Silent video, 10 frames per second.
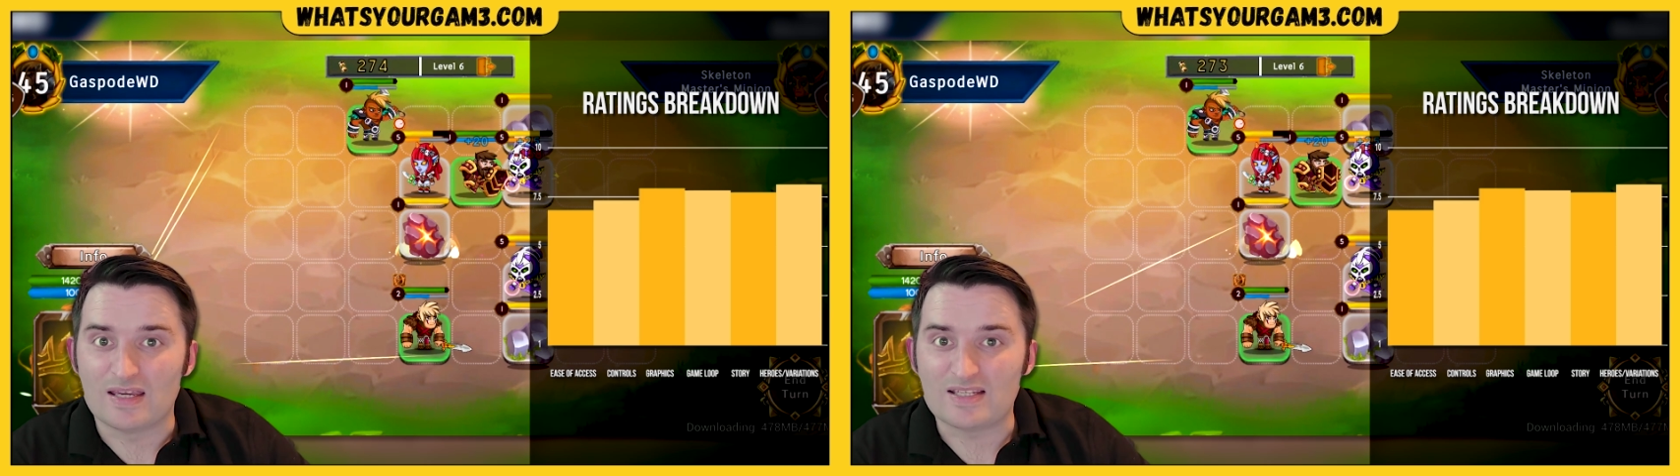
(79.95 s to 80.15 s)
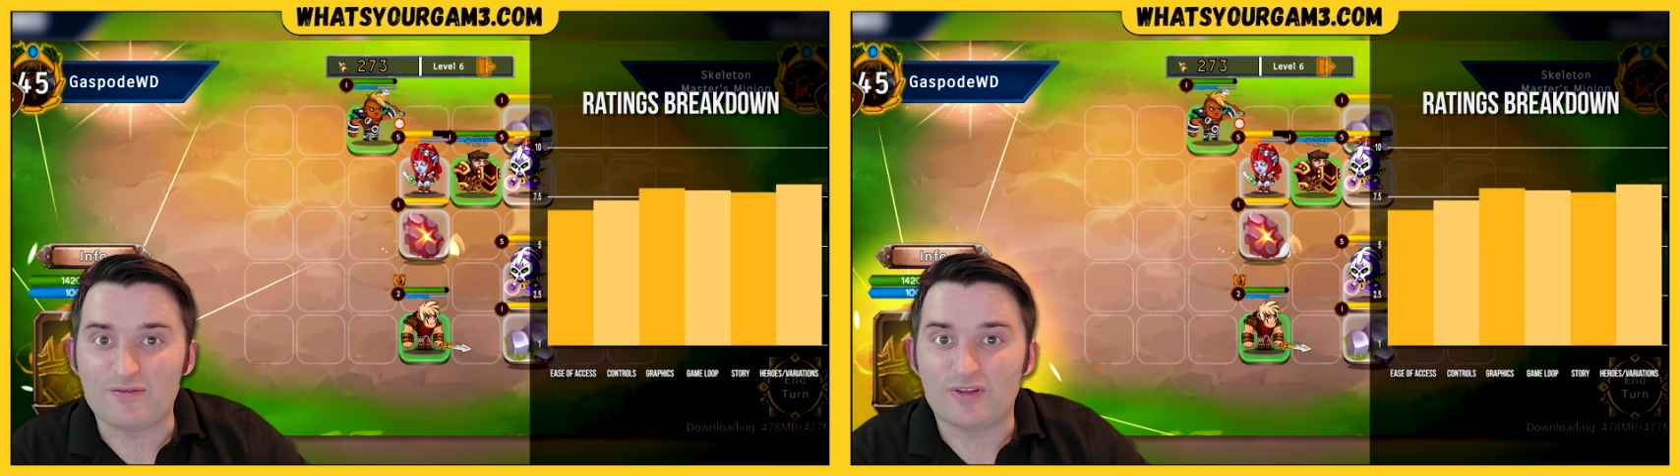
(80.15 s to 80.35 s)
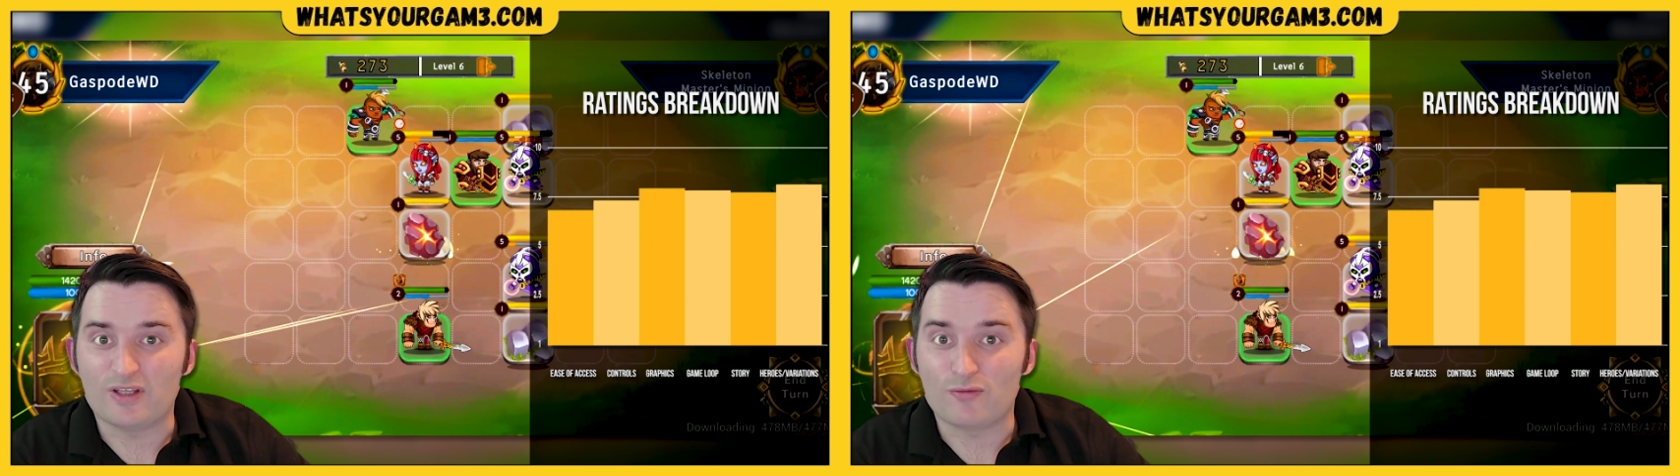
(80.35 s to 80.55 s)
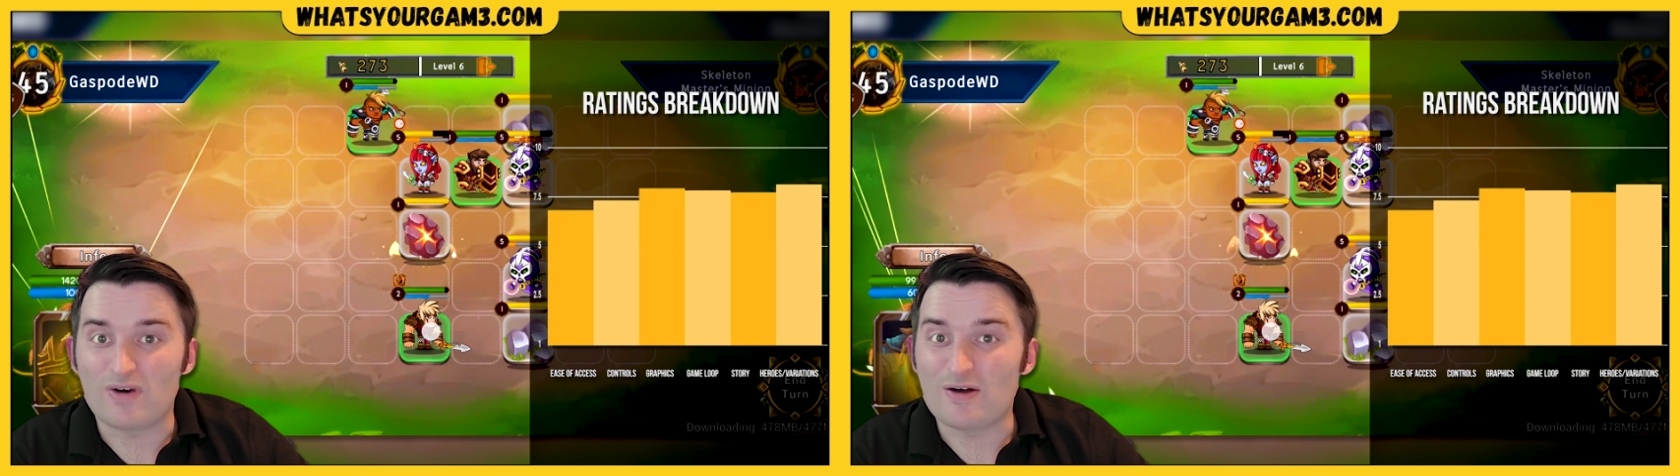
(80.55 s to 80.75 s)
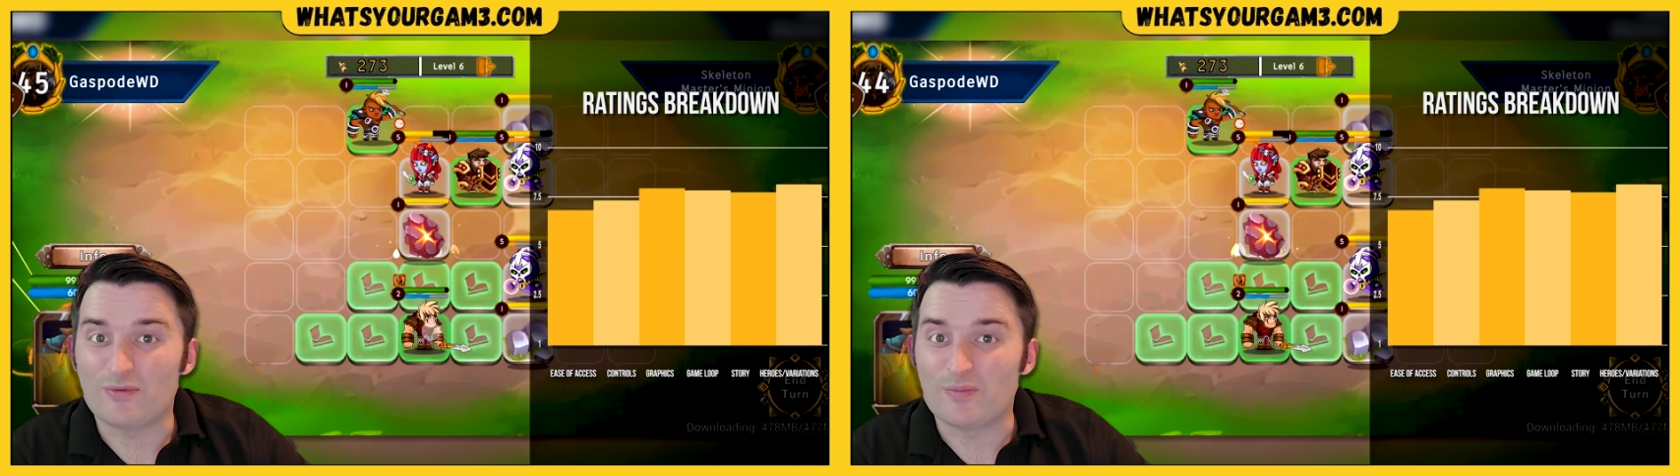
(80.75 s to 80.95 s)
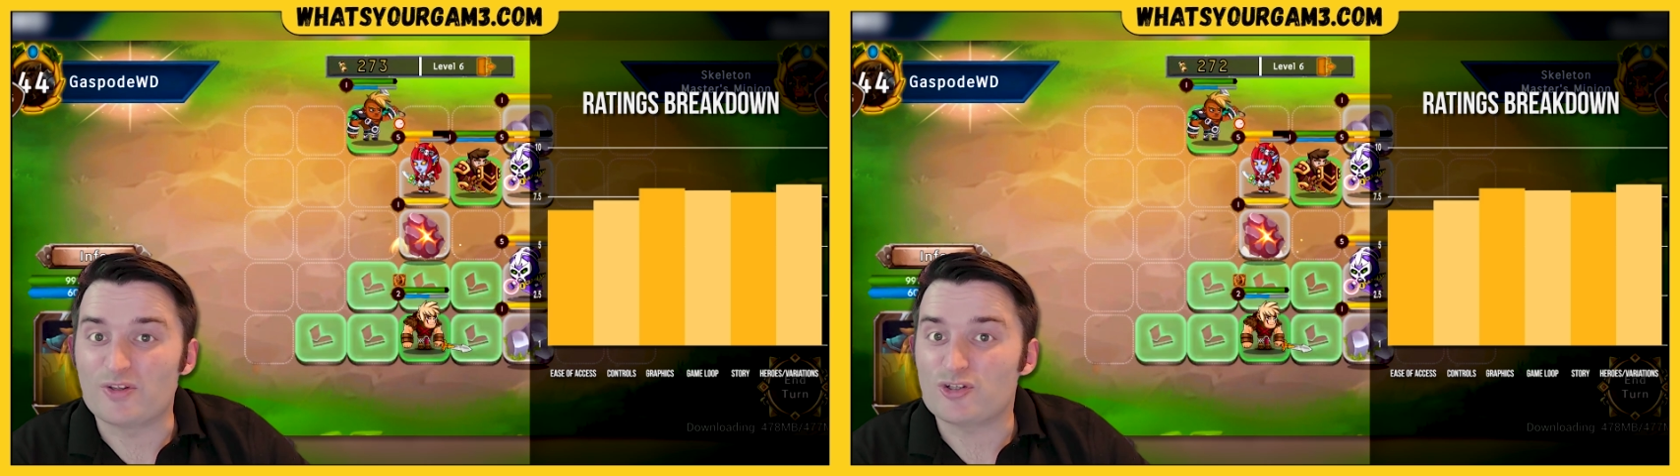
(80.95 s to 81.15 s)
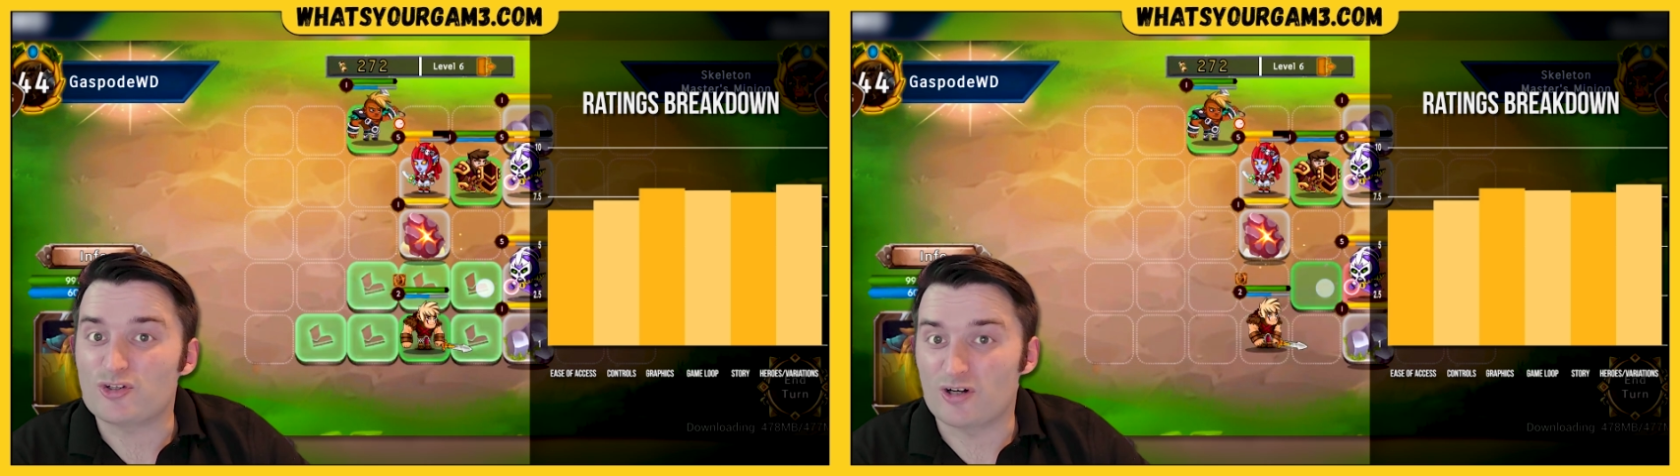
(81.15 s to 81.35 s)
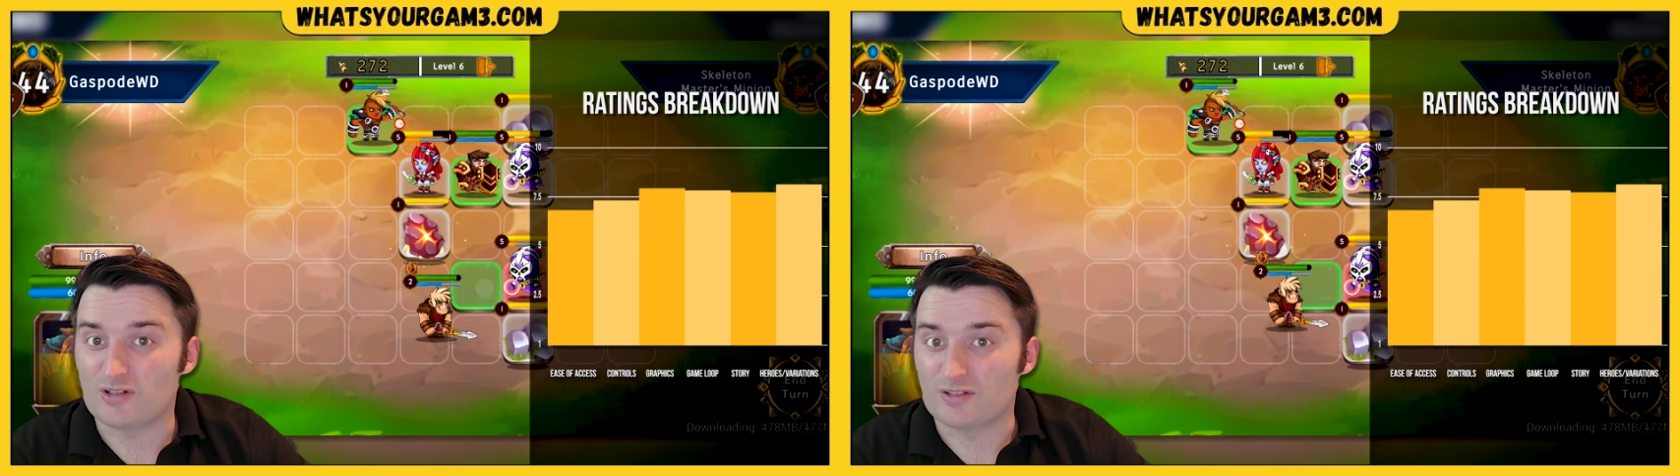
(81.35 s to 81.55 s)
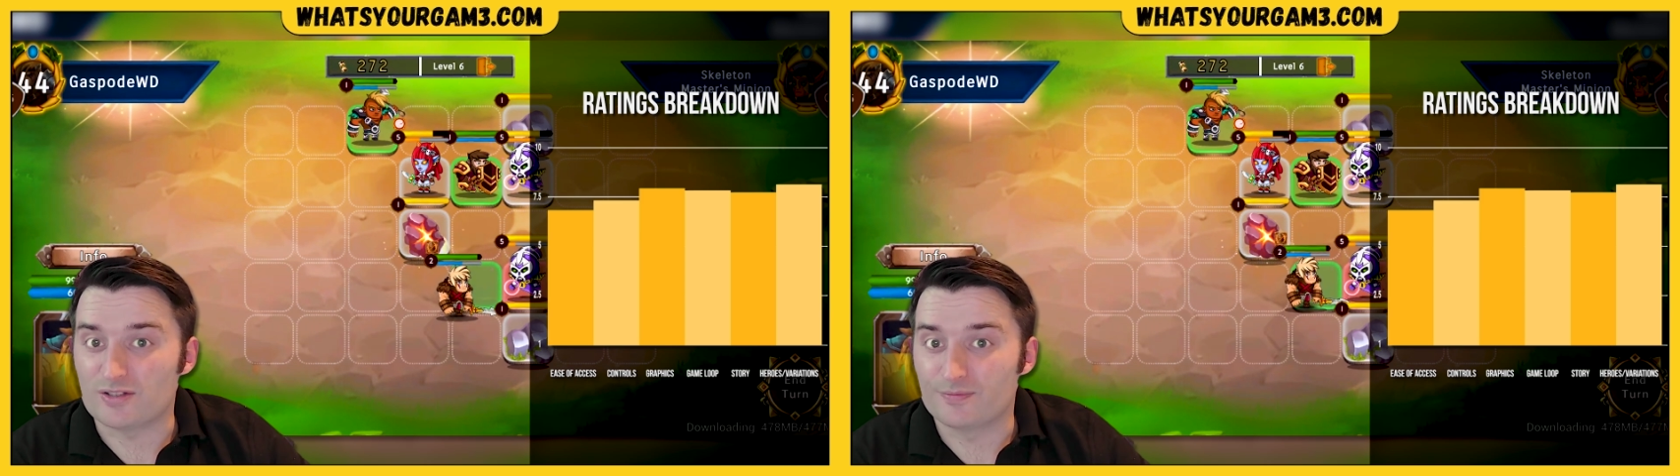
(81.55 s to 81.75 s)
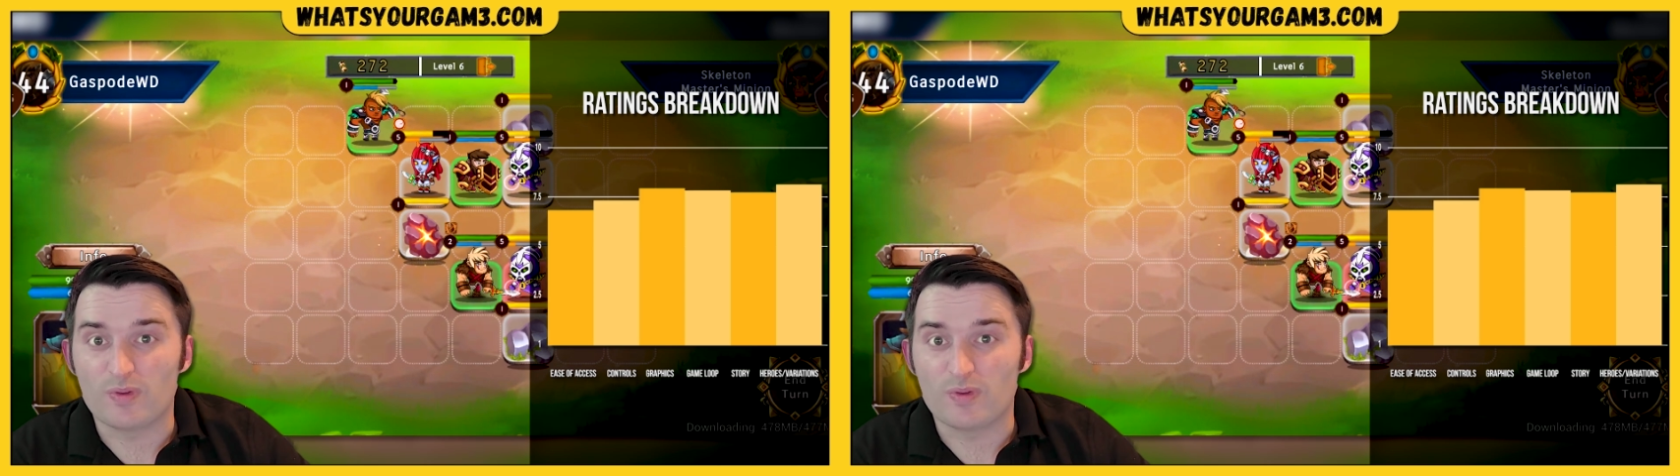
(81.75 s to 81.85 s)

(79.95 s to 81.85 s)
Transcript: it's everything around them that struggles,